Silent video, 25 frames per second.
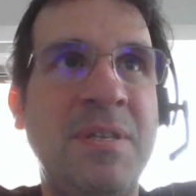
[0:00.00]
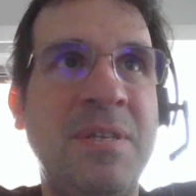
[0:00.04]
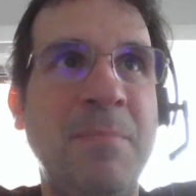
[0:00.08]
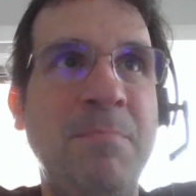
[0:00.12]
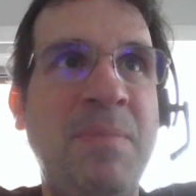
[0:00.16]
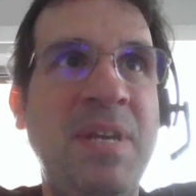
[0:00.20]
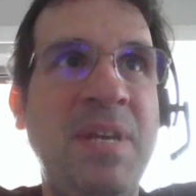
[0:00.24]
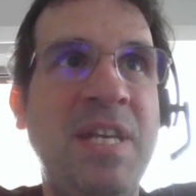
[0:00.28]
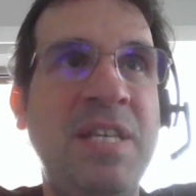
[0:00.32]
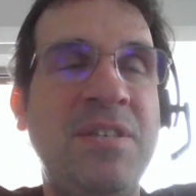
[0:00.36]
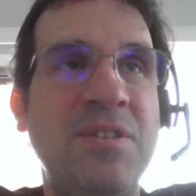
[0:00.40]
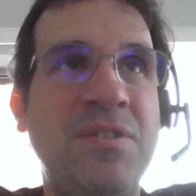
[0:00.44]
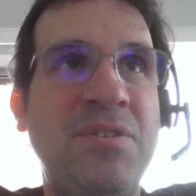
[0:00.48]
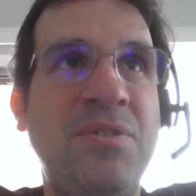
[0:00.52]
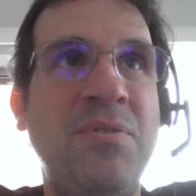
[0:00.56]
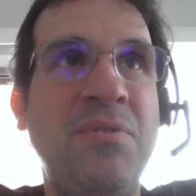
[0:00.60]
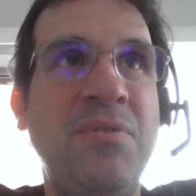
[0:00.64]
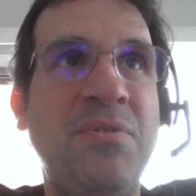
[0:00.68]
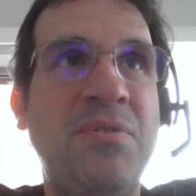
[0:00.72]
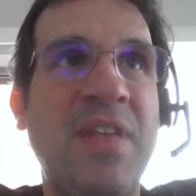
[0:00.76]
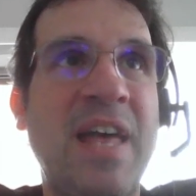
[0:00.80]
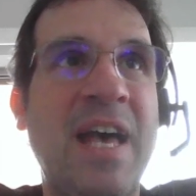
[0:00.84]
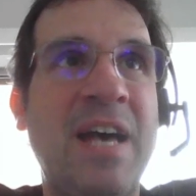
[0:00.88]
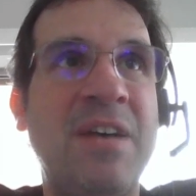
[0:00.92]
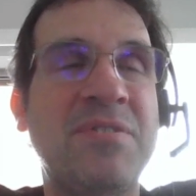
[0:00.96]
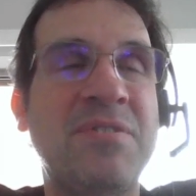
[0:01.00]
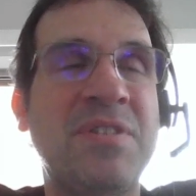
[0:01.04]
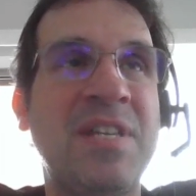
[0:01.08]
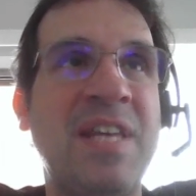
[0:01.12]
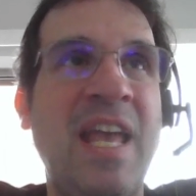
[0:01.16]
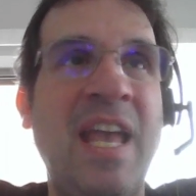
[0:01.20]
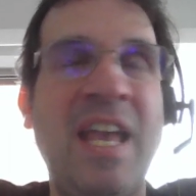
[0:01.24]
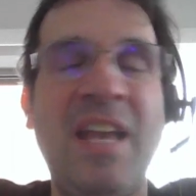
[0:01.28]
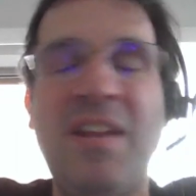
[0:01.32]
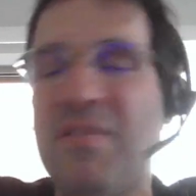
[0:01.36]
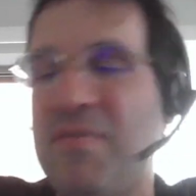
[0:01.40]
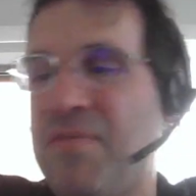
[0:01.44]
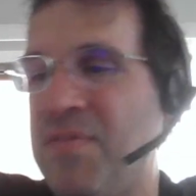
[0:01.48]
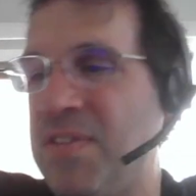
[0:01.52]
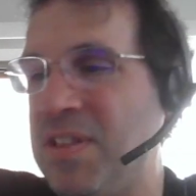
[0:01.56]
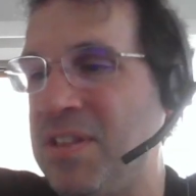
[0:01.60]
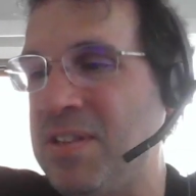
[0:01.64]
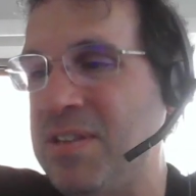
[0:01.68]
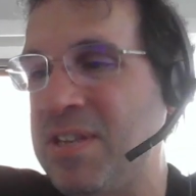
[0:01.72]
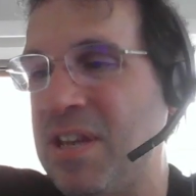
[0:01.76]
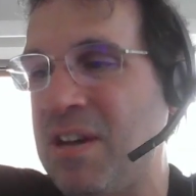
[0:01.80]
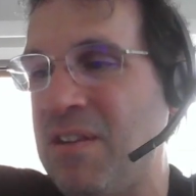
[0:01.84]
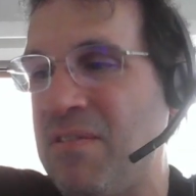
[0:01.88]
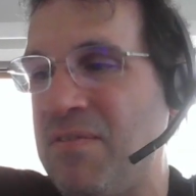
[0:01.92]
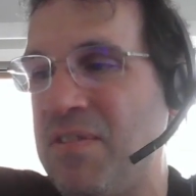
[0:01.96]
to beat the 2008
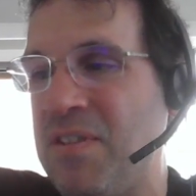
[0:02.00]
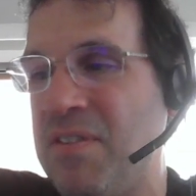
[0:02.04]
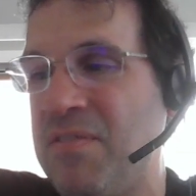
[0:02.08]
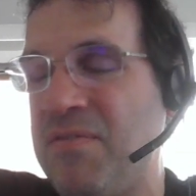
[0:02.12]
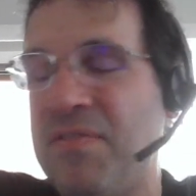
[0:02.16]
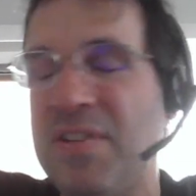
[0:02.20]
Philadelphia